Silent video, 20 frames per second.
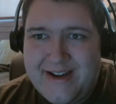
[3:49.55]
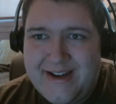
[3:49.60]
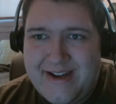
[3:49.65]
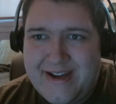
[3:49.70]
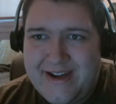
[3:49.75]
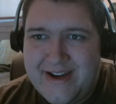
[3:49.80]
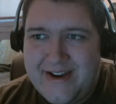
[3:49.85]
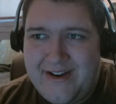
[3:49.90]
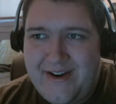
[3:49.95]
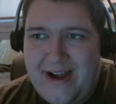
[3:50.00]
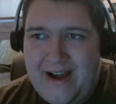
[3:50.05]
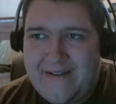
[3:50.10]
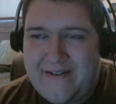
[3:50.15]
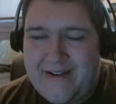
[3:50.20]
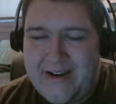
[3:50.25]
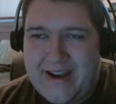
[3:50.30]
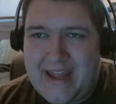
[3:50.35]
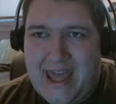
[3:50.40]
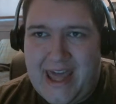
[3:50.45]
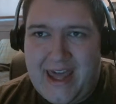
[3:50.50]

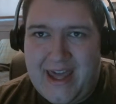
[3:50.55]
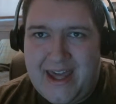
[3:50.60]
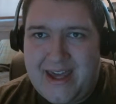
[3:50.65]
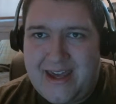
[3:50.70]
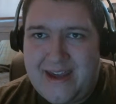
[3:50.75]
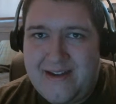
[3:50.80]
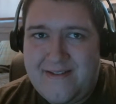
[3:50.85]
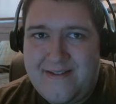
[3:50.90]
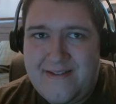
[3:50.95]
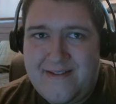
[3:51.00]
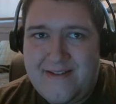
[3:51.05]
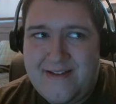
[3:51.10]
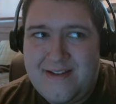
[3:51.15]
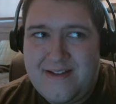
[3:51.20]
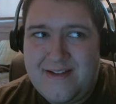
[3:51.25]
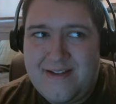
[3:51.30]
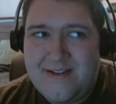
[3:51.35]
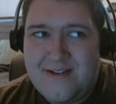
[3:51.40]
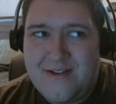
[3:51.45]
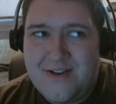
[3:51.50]
every day,
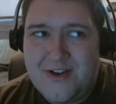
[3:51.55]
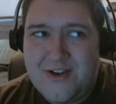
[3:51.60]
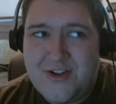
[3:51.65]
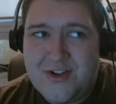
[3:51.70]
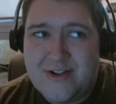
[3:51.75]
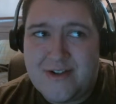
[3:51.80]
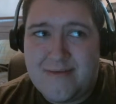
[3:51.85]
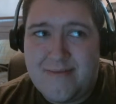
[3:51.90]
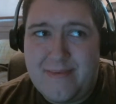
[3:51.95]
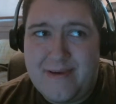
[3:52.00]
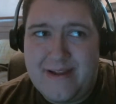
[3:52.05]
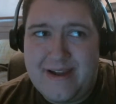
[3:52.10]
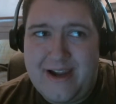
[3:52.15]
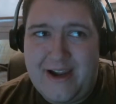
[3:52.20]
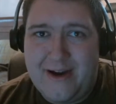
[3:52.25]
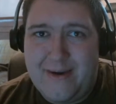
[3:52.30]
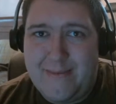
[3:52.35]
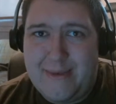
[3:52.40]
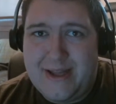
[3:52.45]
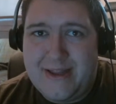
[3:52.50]
or just
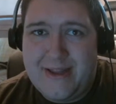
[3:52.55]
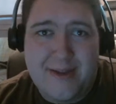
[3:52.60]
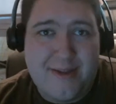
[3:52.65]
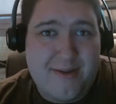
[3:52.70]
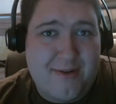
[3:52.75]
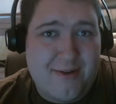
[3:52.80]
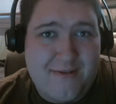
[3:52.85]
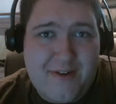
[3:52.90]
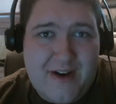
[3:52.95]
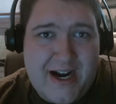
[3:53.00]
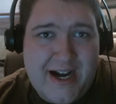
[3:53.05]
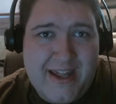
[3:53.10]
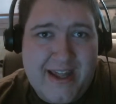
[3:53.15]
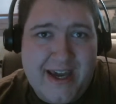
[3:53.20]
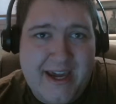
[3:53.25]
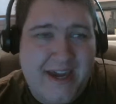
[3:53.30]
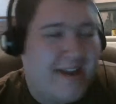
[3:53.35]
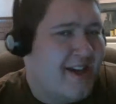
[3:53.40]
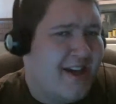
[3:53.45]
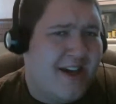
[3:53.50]
Monday through Friday,